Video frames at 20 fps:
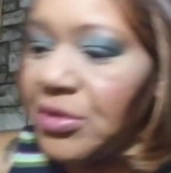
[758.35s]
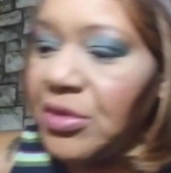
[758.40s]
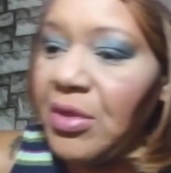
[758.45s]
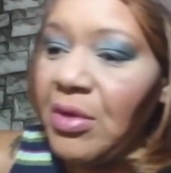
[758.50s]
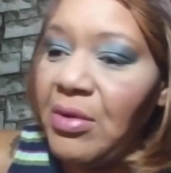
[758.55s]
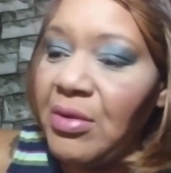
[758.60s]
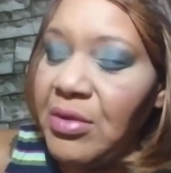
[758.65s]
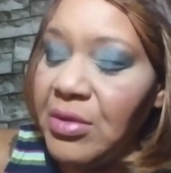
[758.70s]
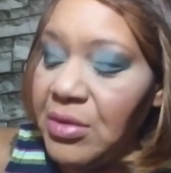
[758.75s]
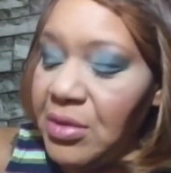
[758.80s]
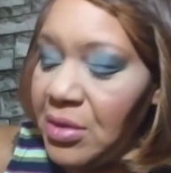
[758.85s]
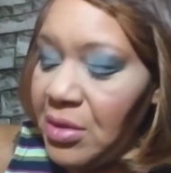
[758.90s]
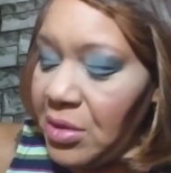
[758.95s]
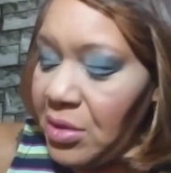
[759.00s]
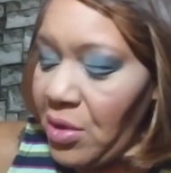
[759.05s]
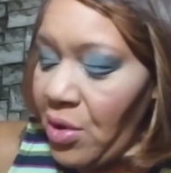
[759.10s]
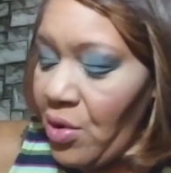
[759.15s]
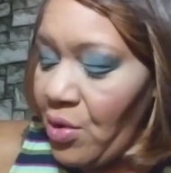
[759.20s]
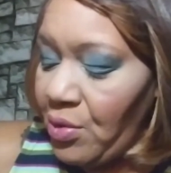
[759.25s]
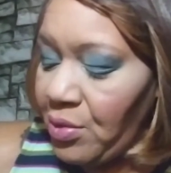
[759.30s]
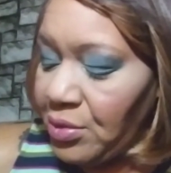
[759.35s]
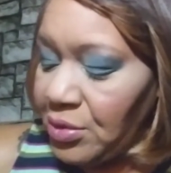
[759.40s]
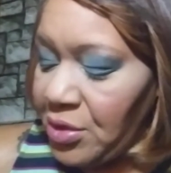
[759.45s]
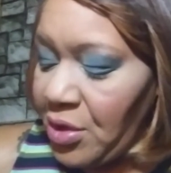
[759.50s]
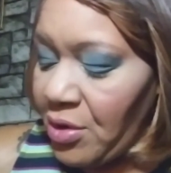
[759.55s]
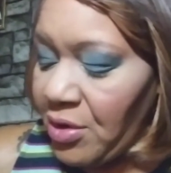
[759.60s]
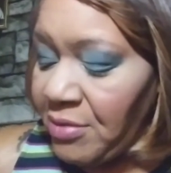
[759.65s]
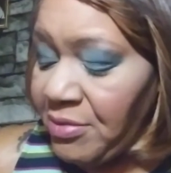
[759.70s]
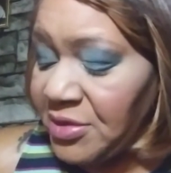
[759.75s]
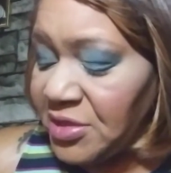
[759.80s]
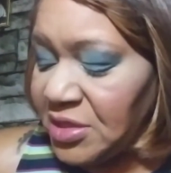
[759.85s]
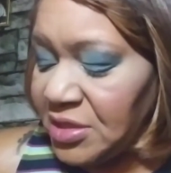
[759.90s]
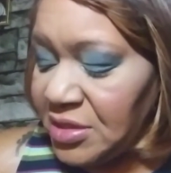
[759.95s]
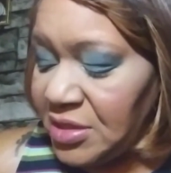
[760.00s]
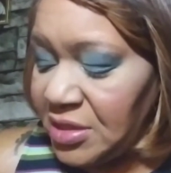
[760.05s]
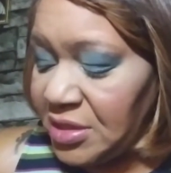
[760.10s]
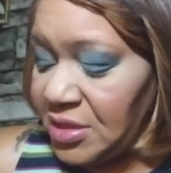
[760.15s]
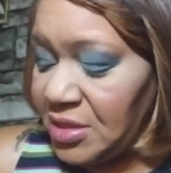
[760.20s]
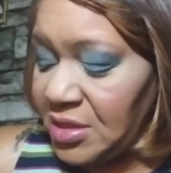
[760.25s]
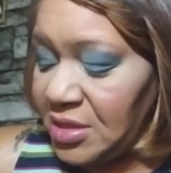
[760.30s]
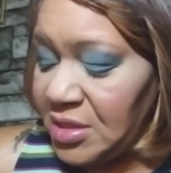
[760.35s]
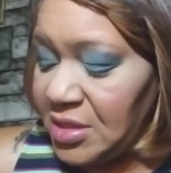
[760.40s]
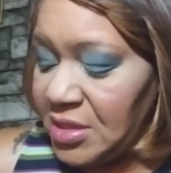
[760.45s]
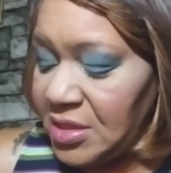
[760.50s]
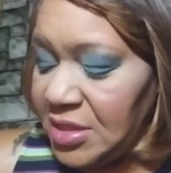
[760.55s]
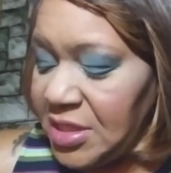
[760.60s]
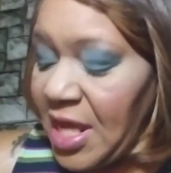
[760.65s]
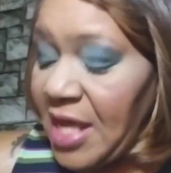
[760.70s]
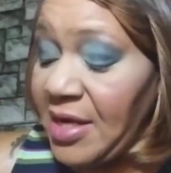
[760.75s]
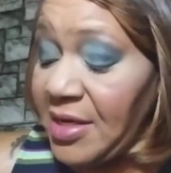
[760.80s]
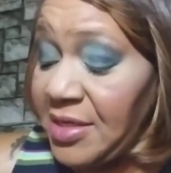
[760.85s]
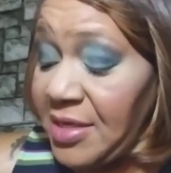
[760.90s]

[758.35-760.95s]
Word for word: So, oh, no, it was Dead